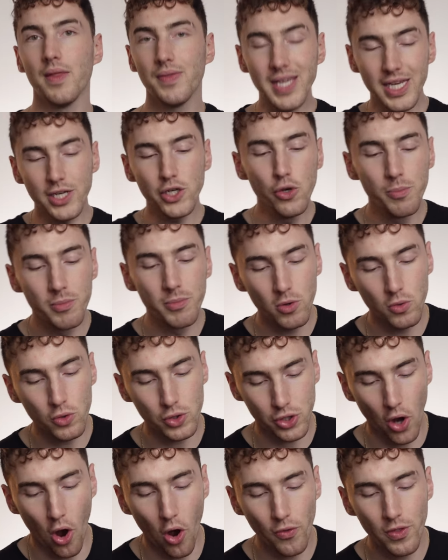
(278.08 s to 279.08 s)
The
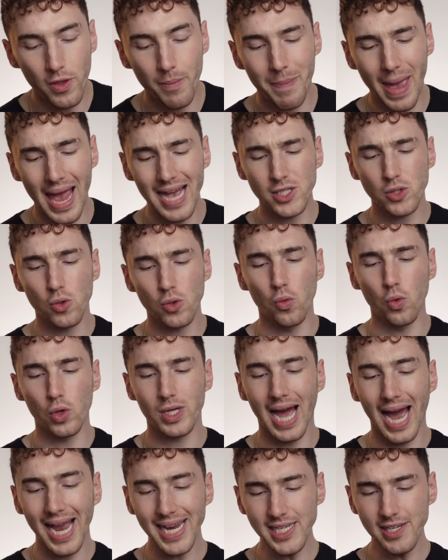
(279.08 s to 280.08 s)
numerals on the bezel
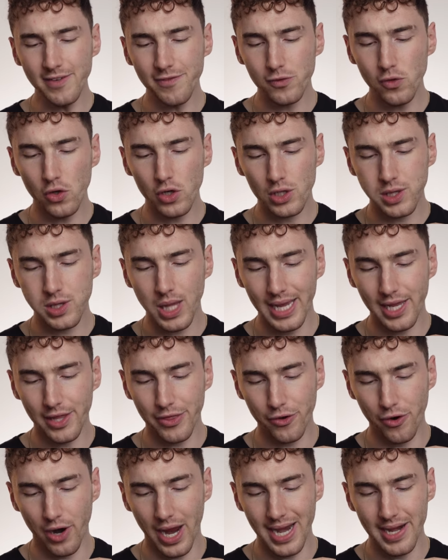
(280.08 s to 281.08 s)
kind of look
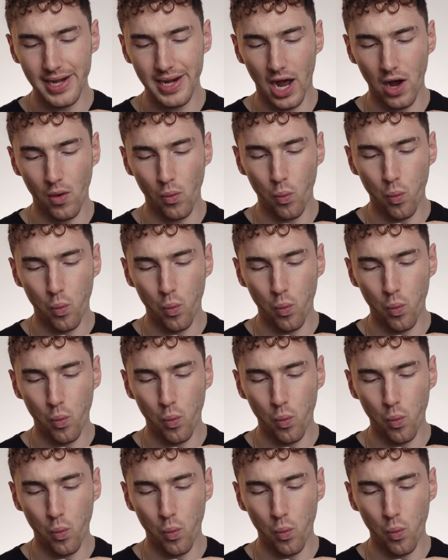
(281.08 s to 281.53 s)
like they're in a